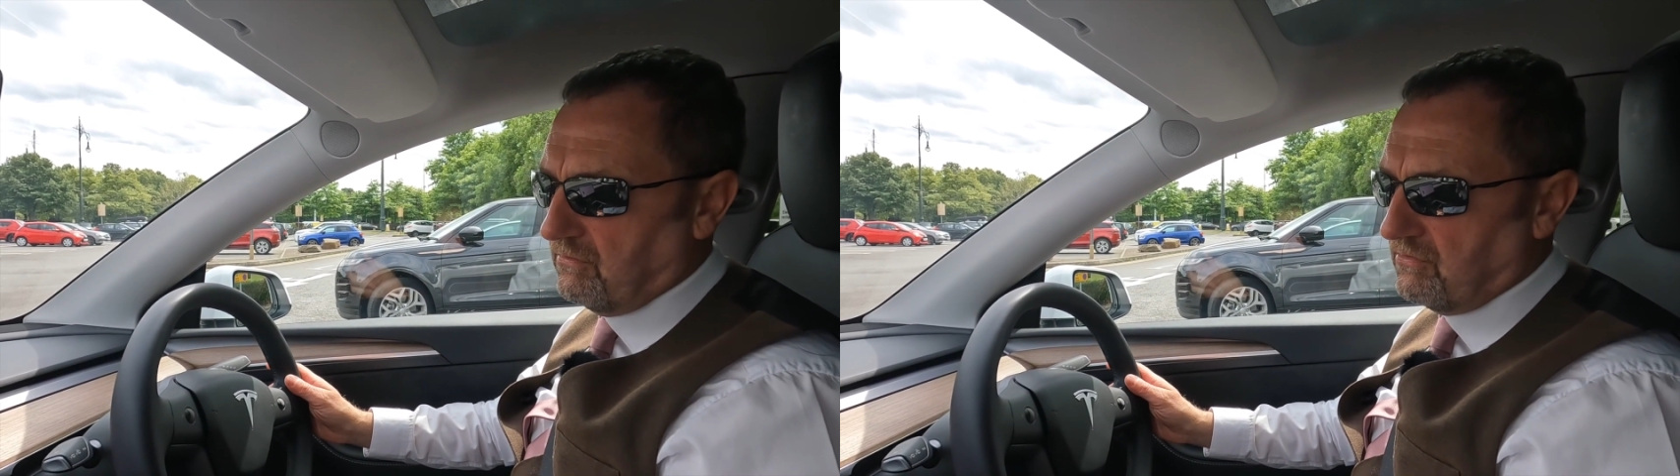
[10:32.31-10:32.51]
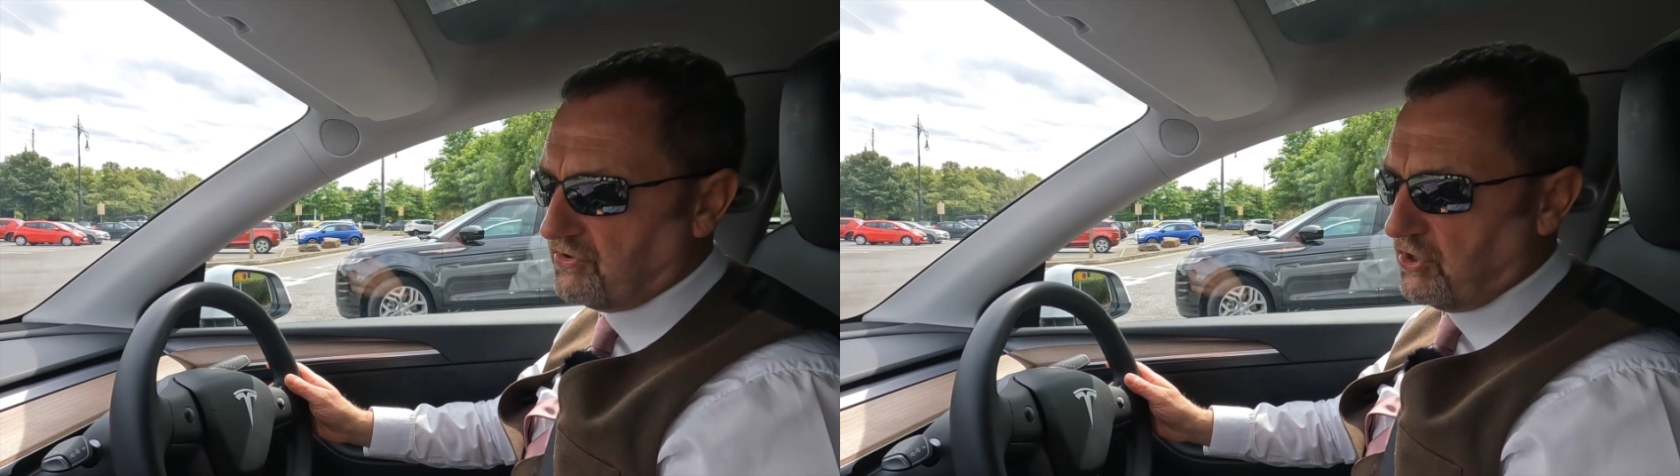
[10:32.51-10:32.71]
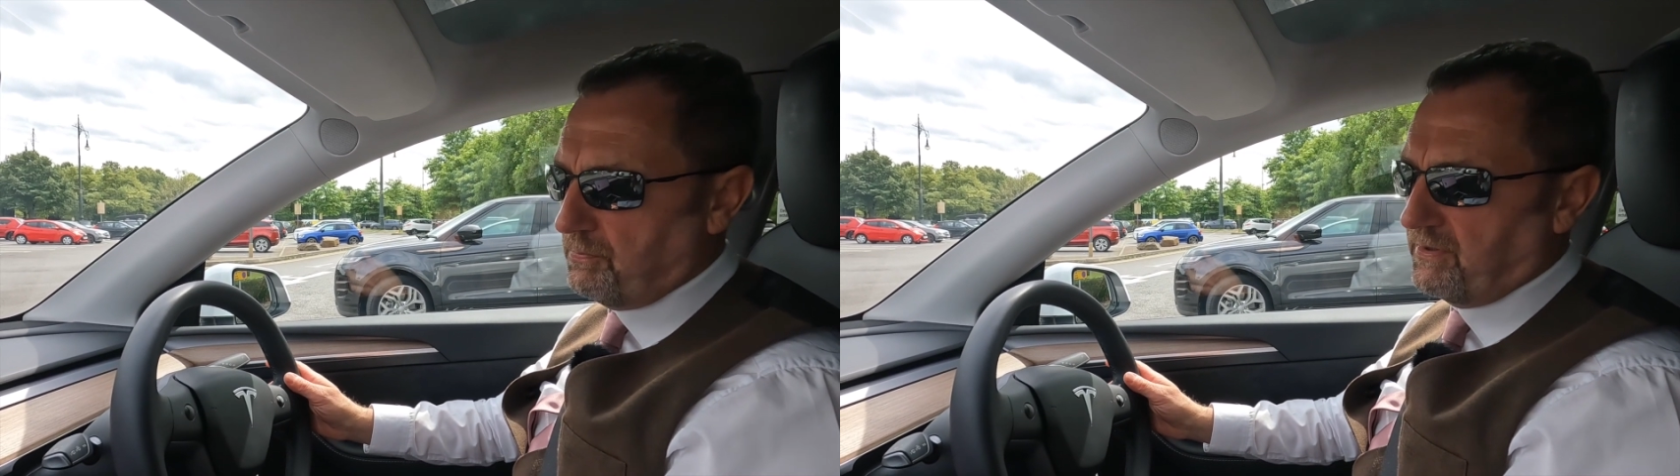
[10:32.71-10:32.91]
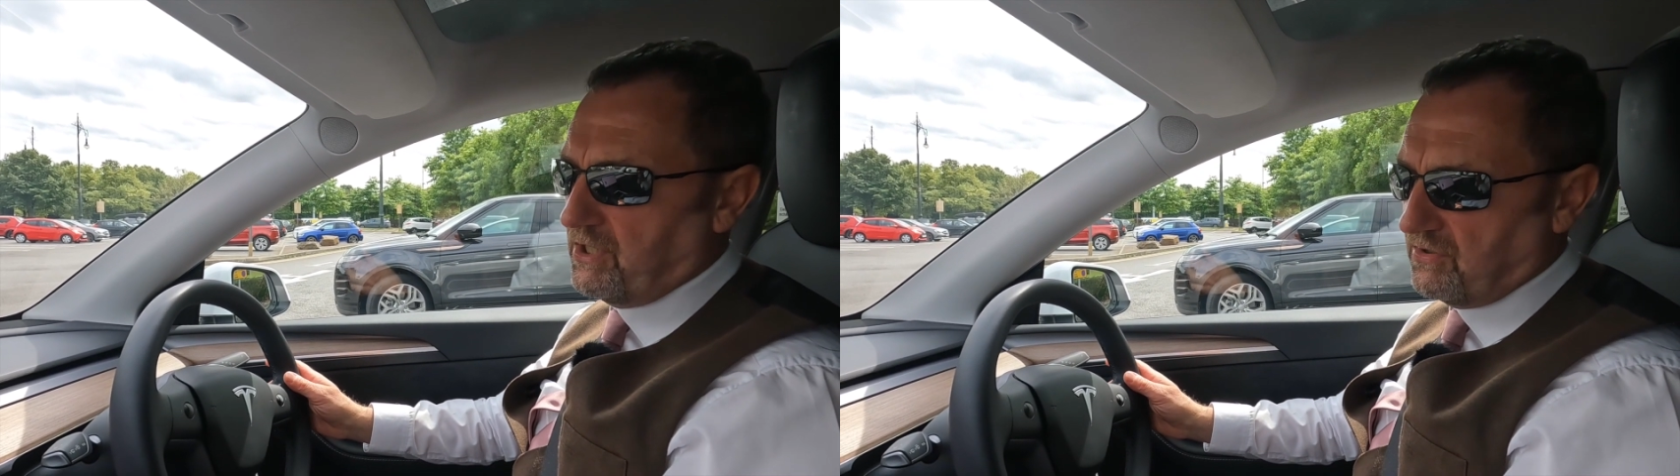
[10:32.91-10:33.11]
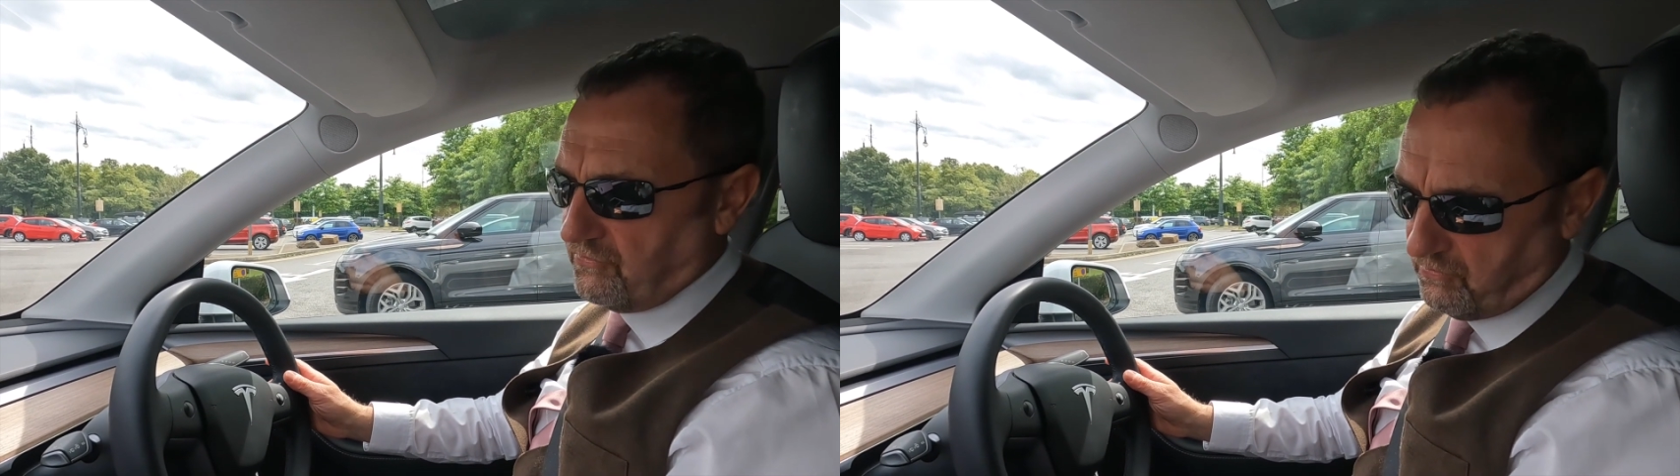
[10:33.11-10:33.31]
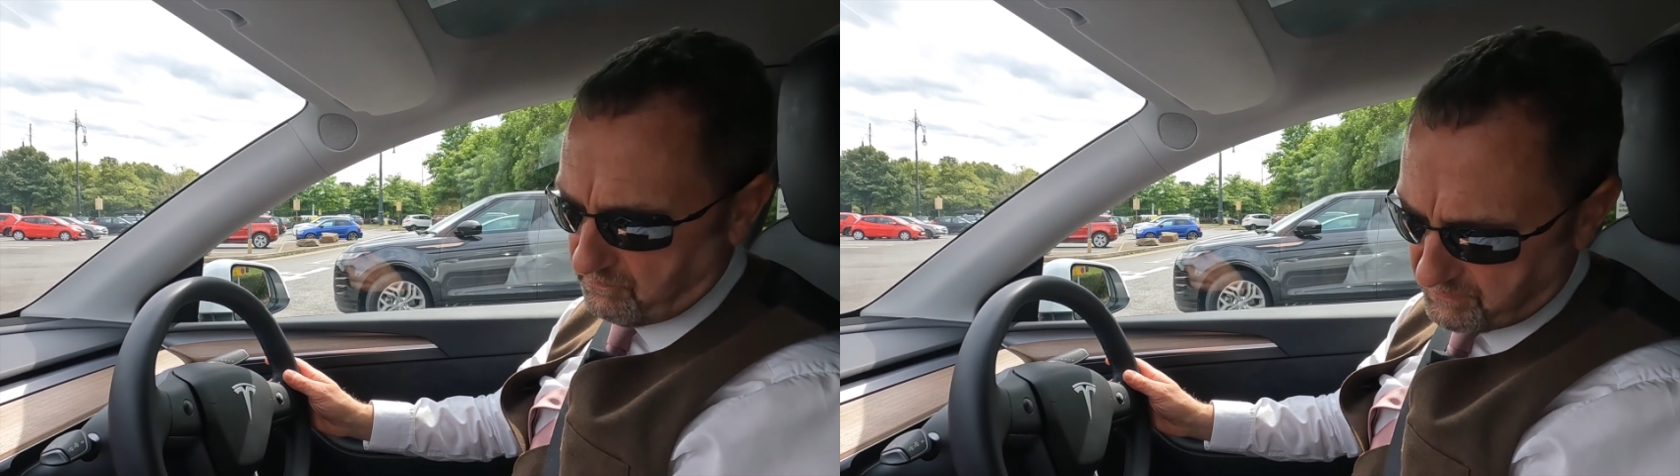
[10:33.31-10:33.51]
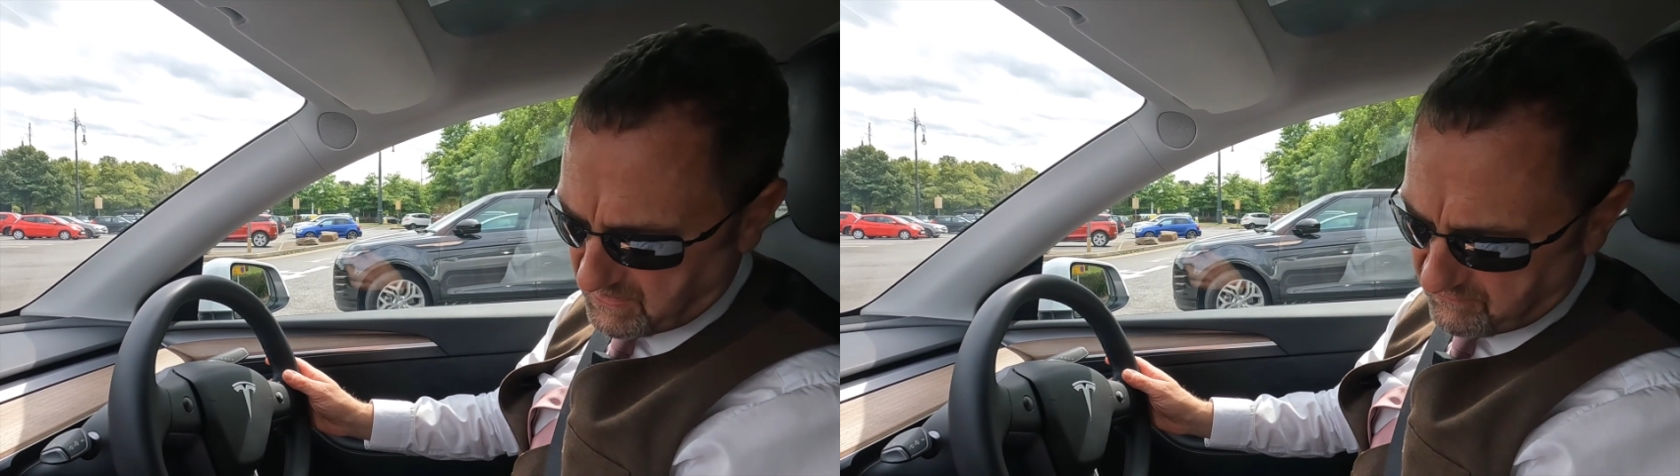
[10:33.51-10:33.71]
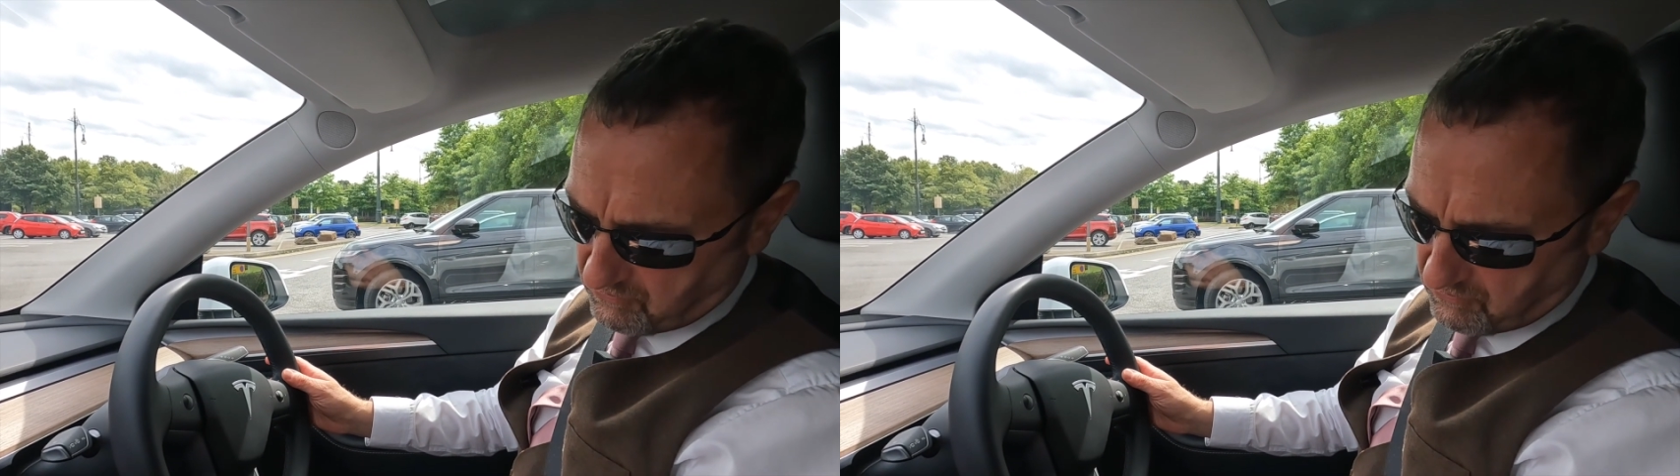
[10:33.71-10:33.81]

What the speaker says: piece of